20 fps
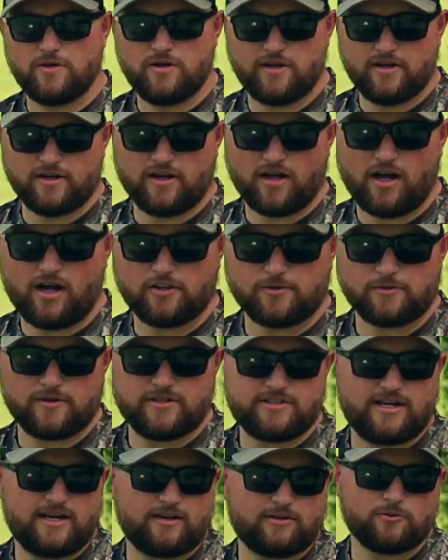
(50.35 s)
here at Hollow
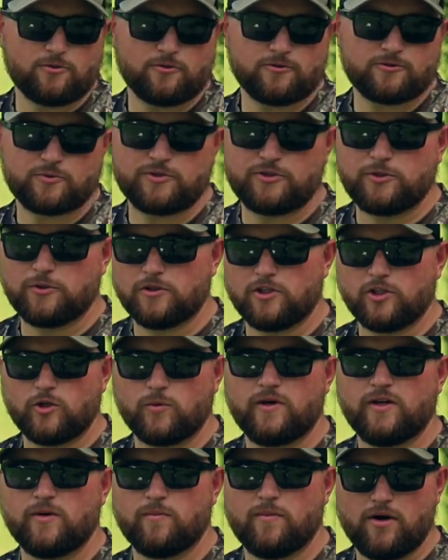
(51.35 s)
Ridge Outdoors, we do a little
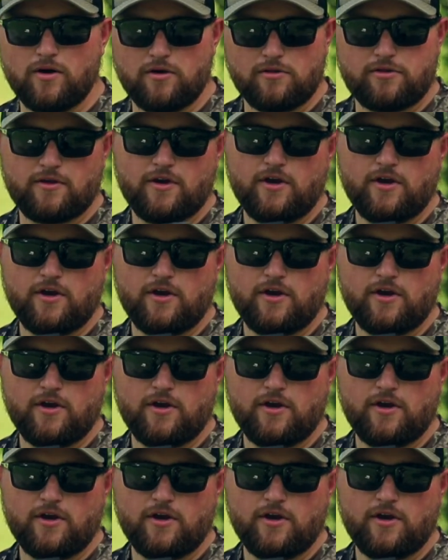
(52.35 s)
bit of both.